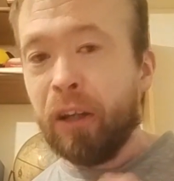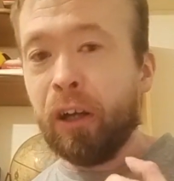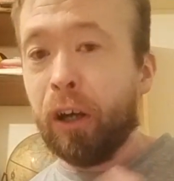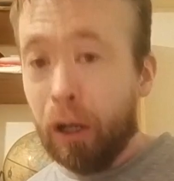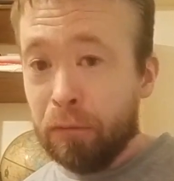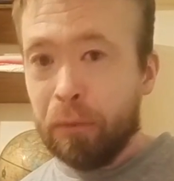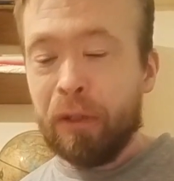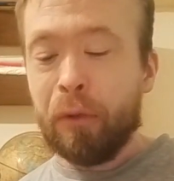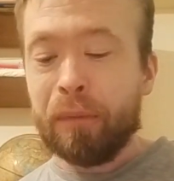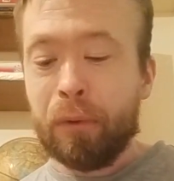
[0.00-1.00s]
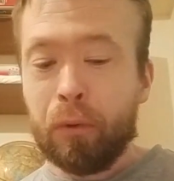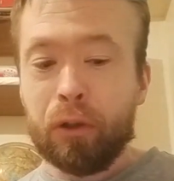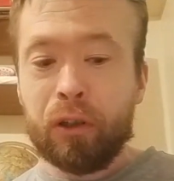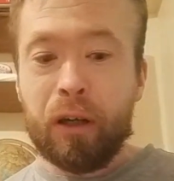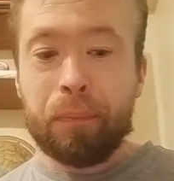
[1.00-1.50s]
and I hope they win the Rugby
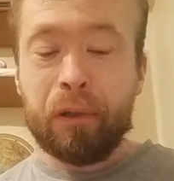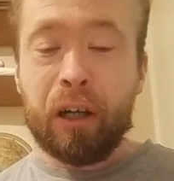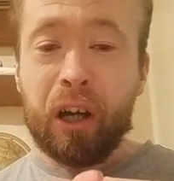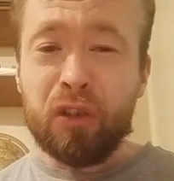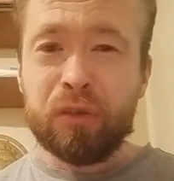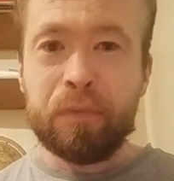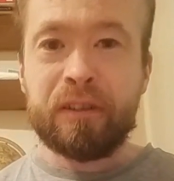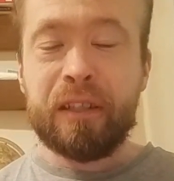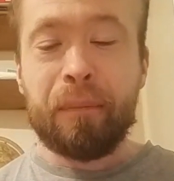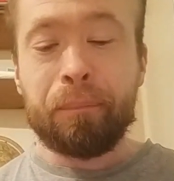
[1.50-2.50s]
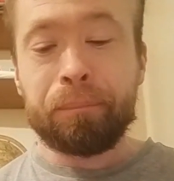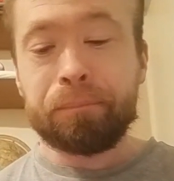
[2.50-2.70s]
World Cup, 100%.